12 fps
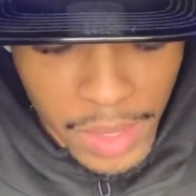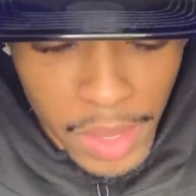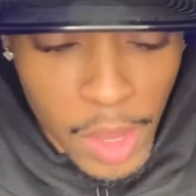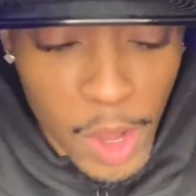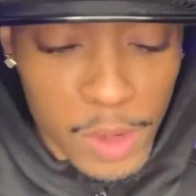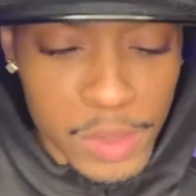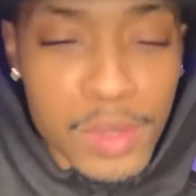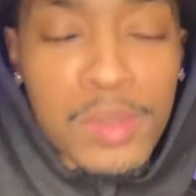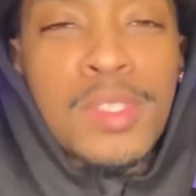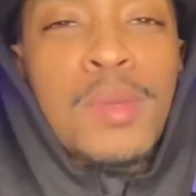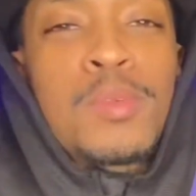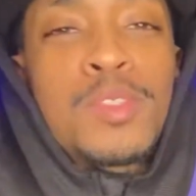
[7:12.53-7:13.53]
I don't know. Tell
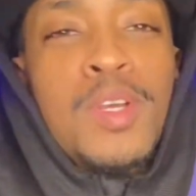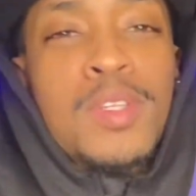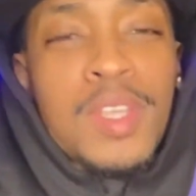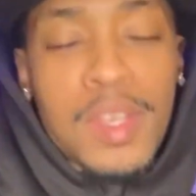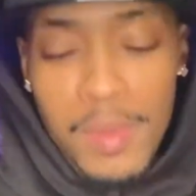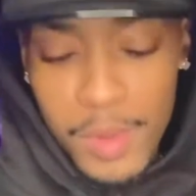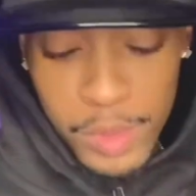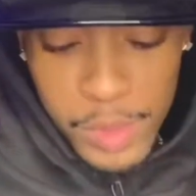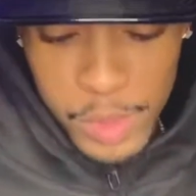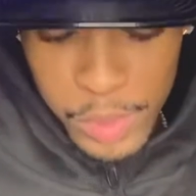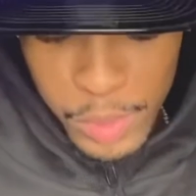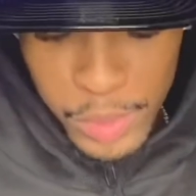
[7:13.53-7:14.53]
me what y'all think about these
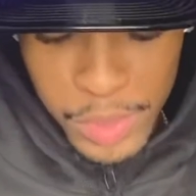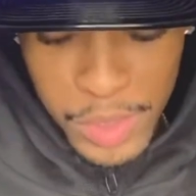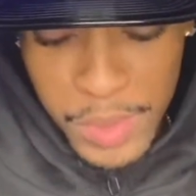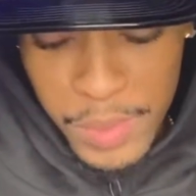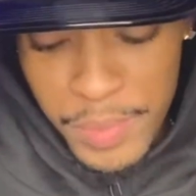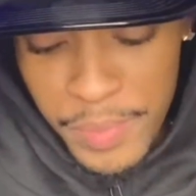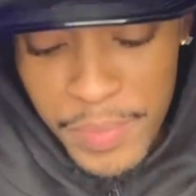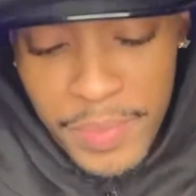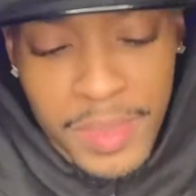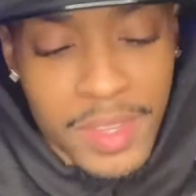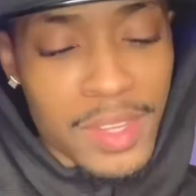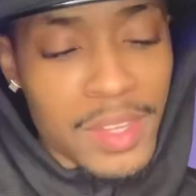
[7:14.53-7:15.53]
shoes, yo.
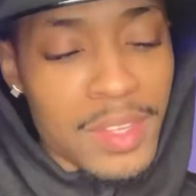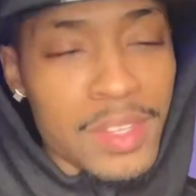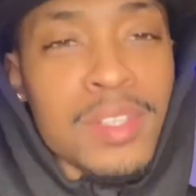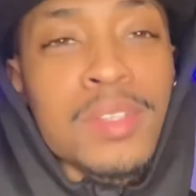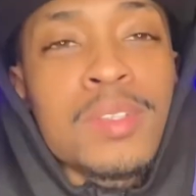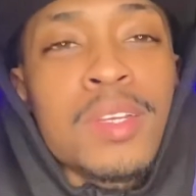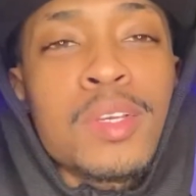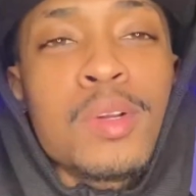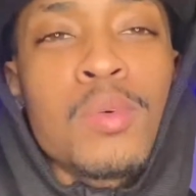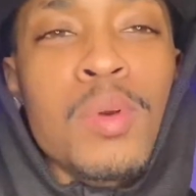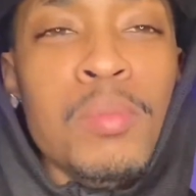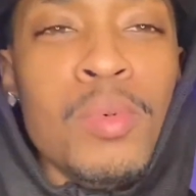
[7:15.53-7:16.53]
Here go
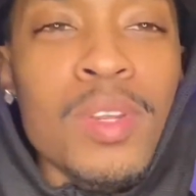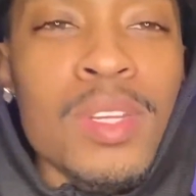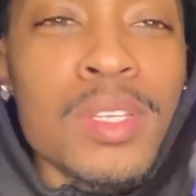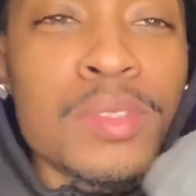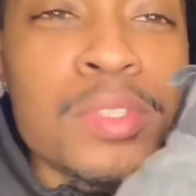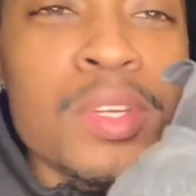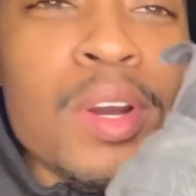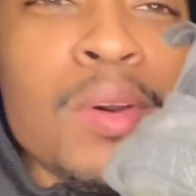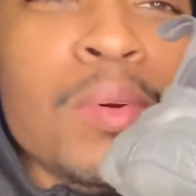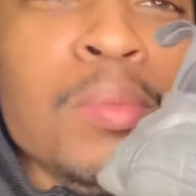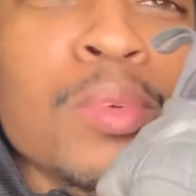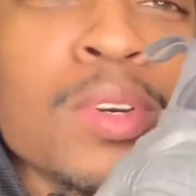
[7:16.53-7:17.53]
one more look for y'all.
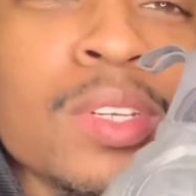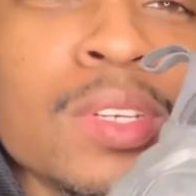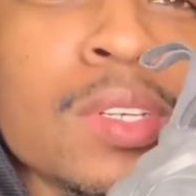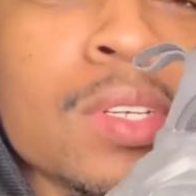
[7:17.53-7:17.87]
One more look.